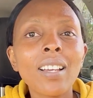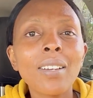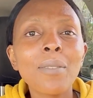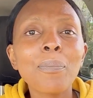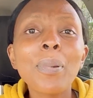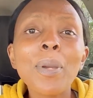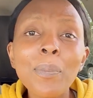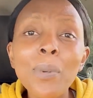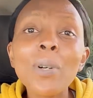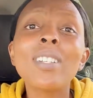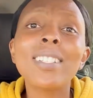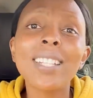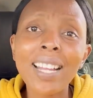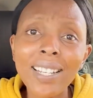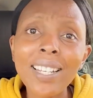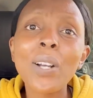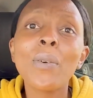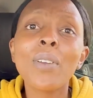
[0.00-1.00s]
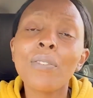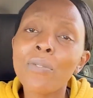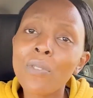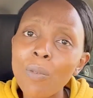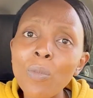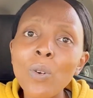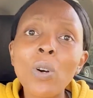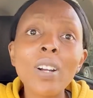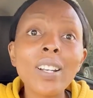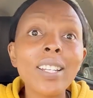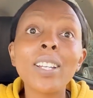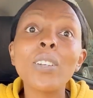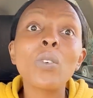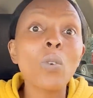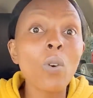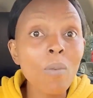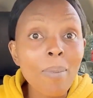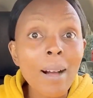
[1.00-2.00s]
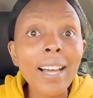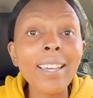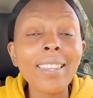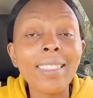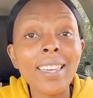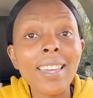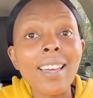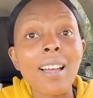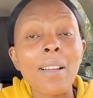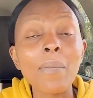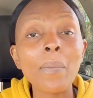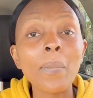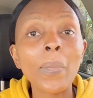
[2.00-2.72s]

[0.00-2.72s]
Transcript: people turn away from God and go back there.